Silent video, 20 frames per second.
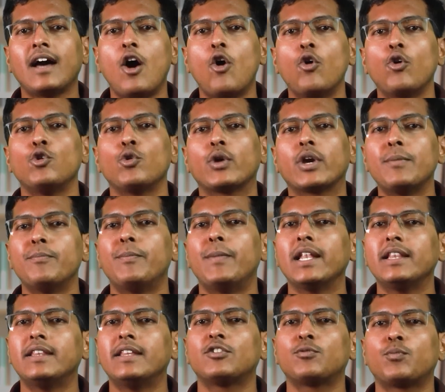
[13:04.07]
how you can
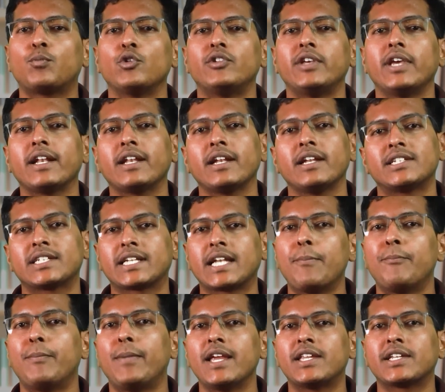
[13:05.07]
build this project
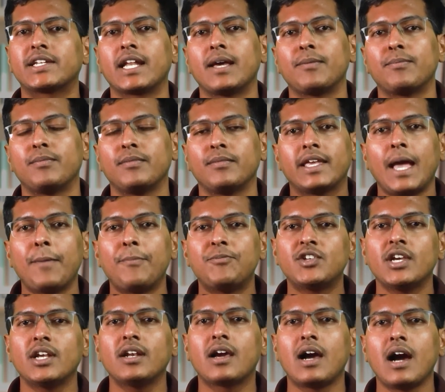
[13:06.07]
step by step.
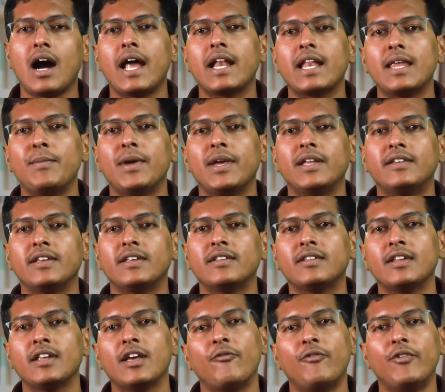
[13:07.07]
Capture car
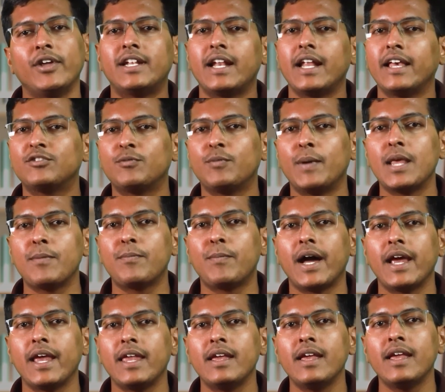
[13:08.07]
images with Raspberry
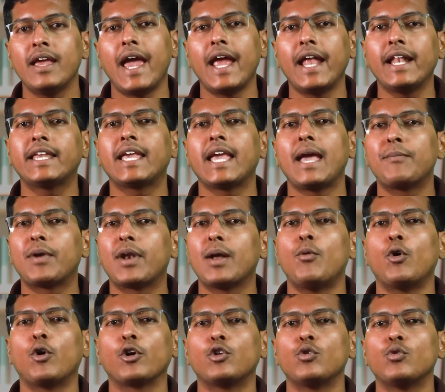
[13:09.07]
Pi and camera
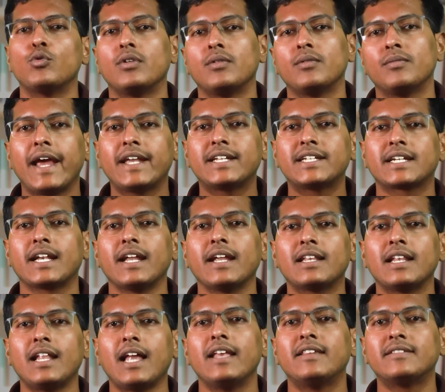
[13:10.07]
module.
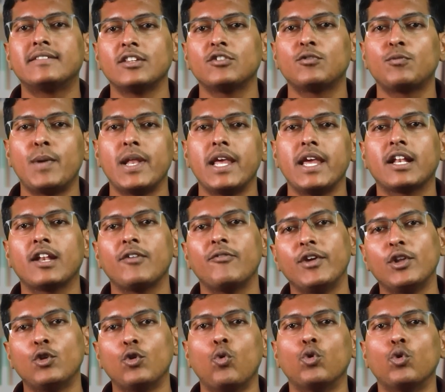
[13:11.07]
Extract license plate with